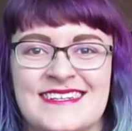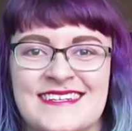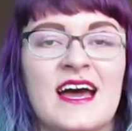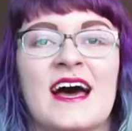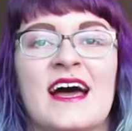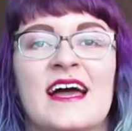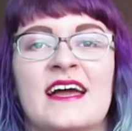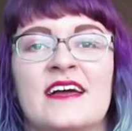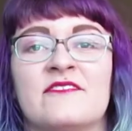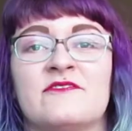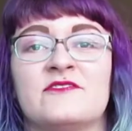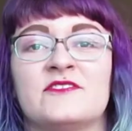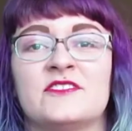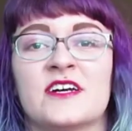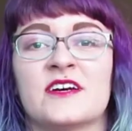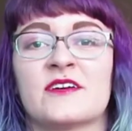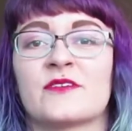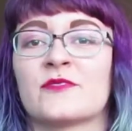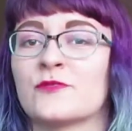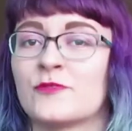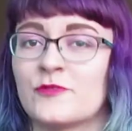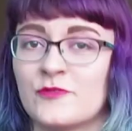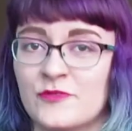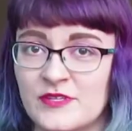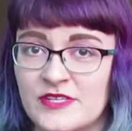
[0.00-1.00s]
I have dug
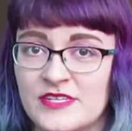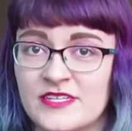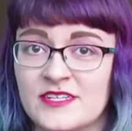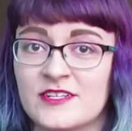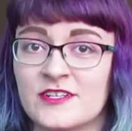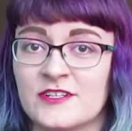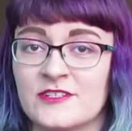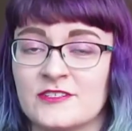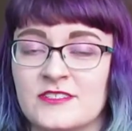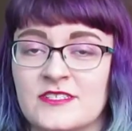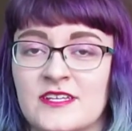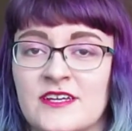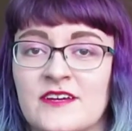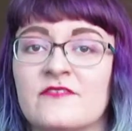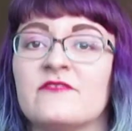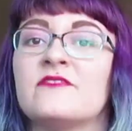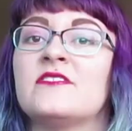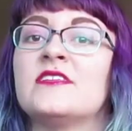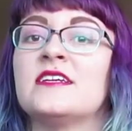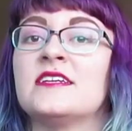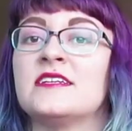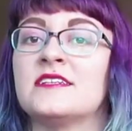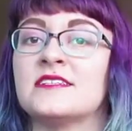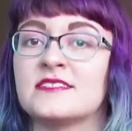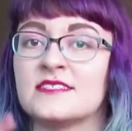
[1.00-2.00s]
through years of
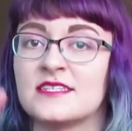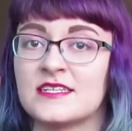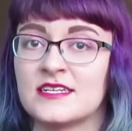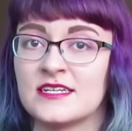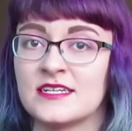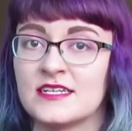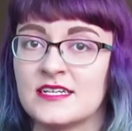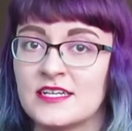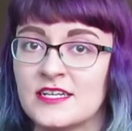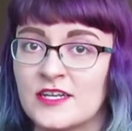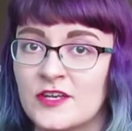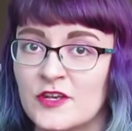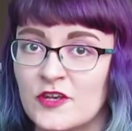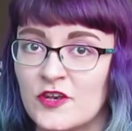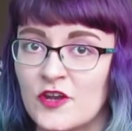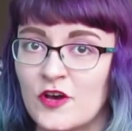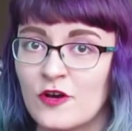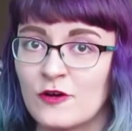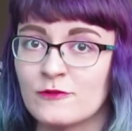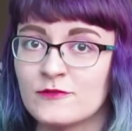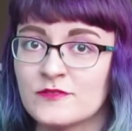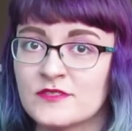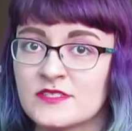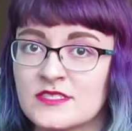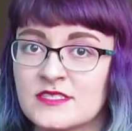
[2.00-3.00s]
these
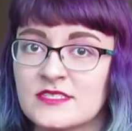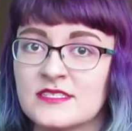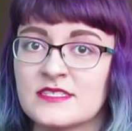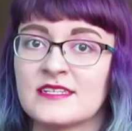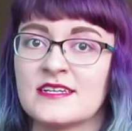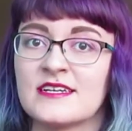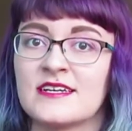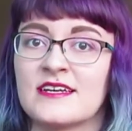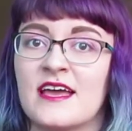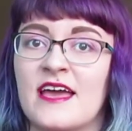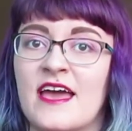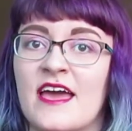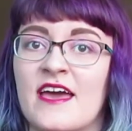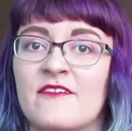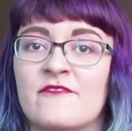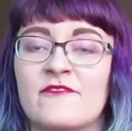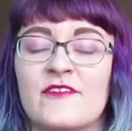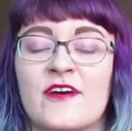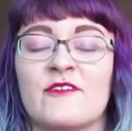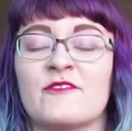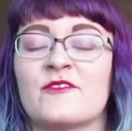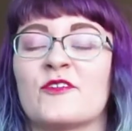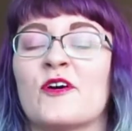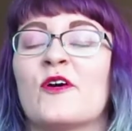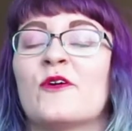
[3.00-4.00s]
notes and
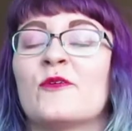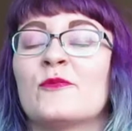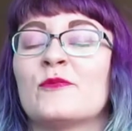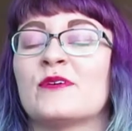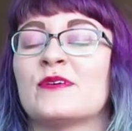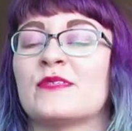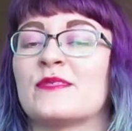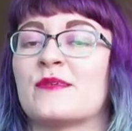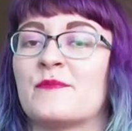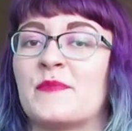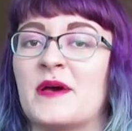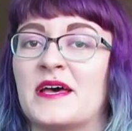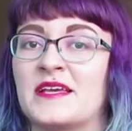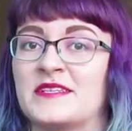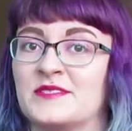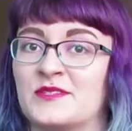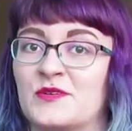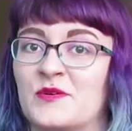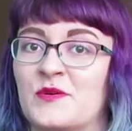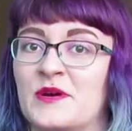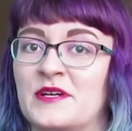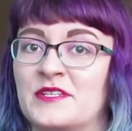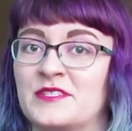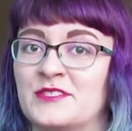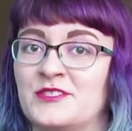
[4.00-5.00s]
found only the best
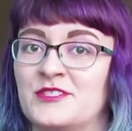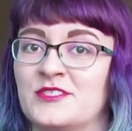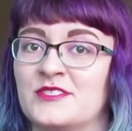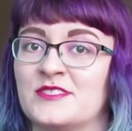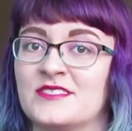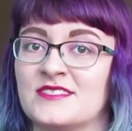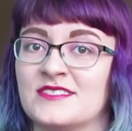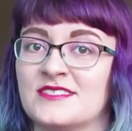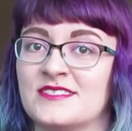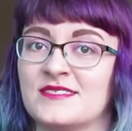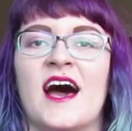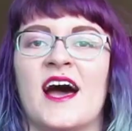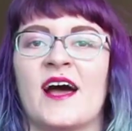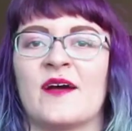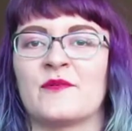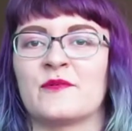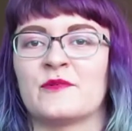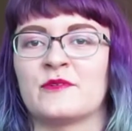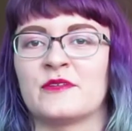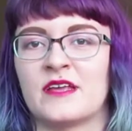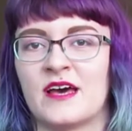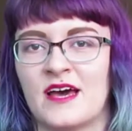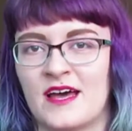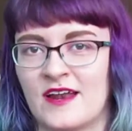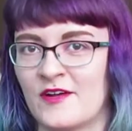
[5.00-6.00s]
questions. I
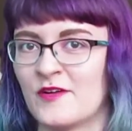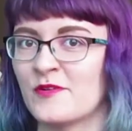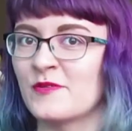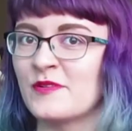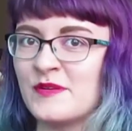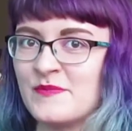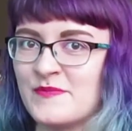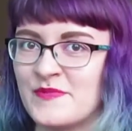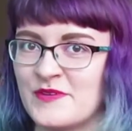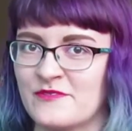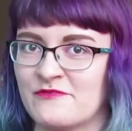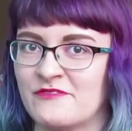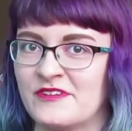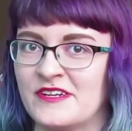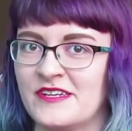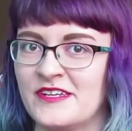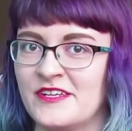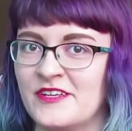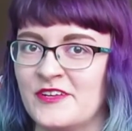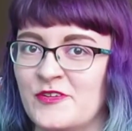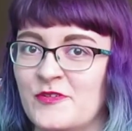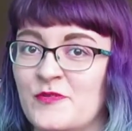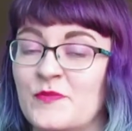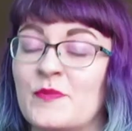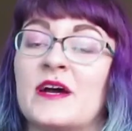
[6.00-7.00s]
will not only be
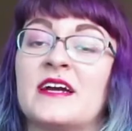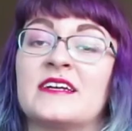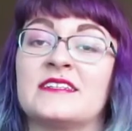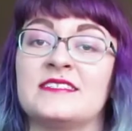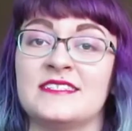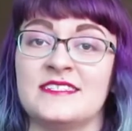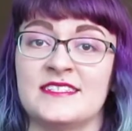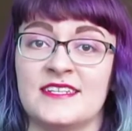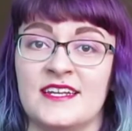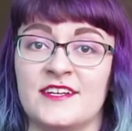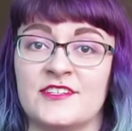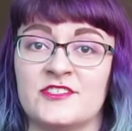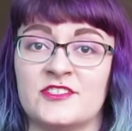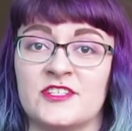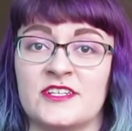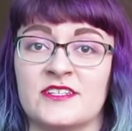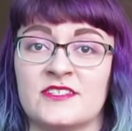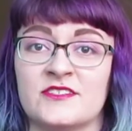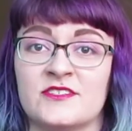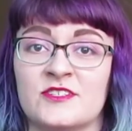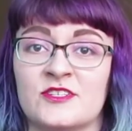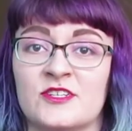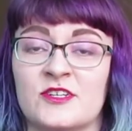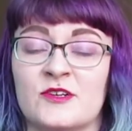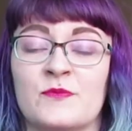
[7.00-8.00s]
reading you my teenage
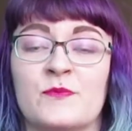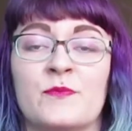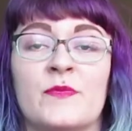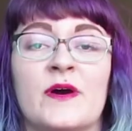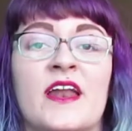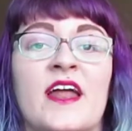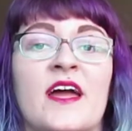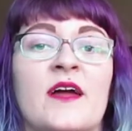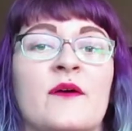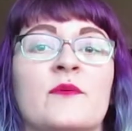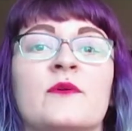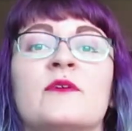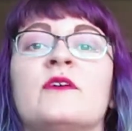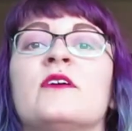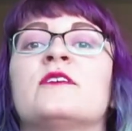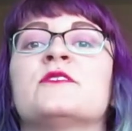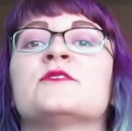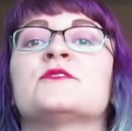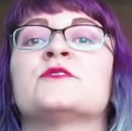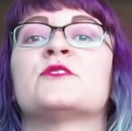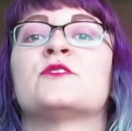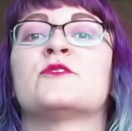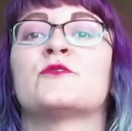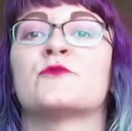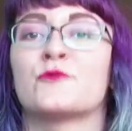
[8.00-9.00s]
answer, but I will
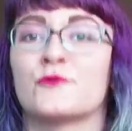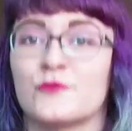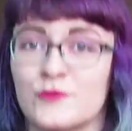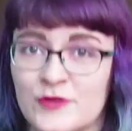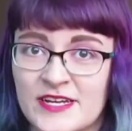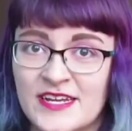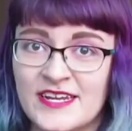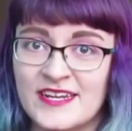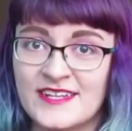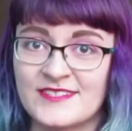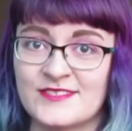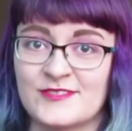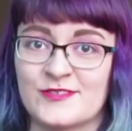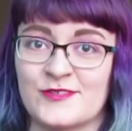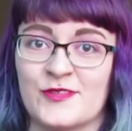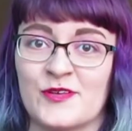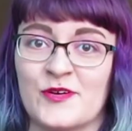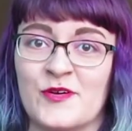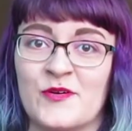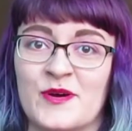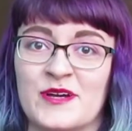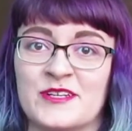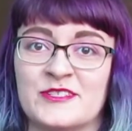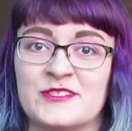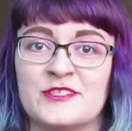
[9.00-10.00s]
also re-answer the
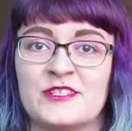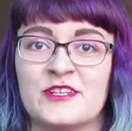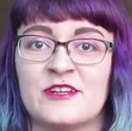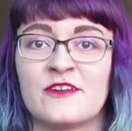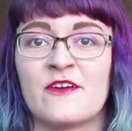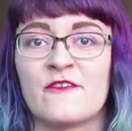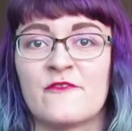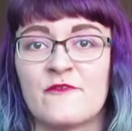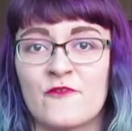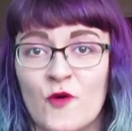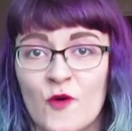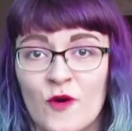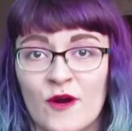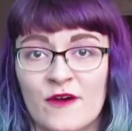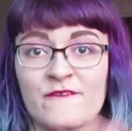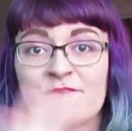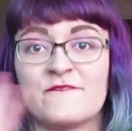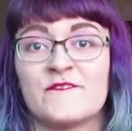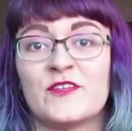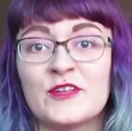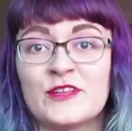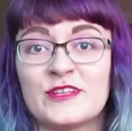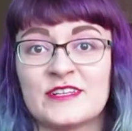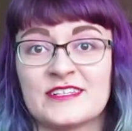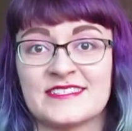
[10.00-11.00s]
question for
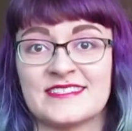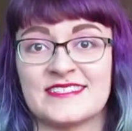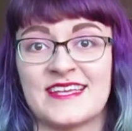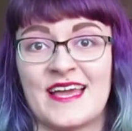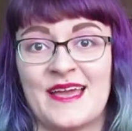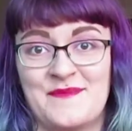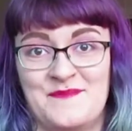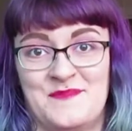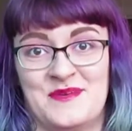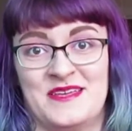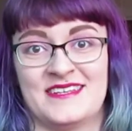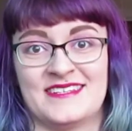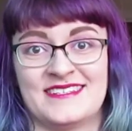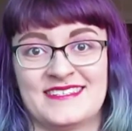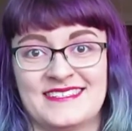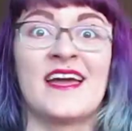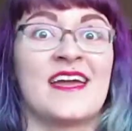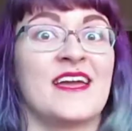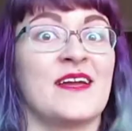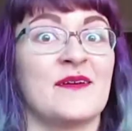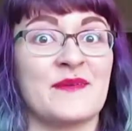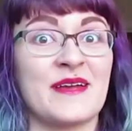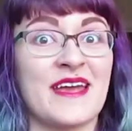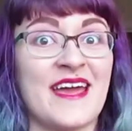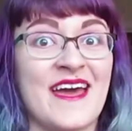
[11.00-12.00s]
full excitement.
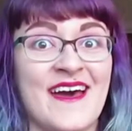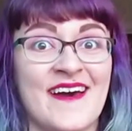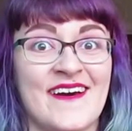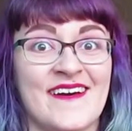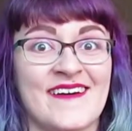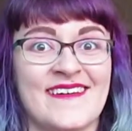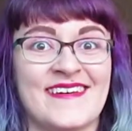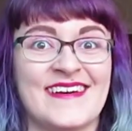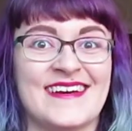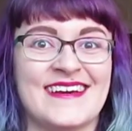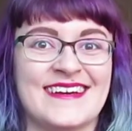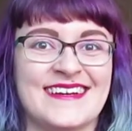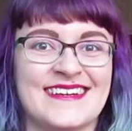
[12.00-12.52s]
Here we go!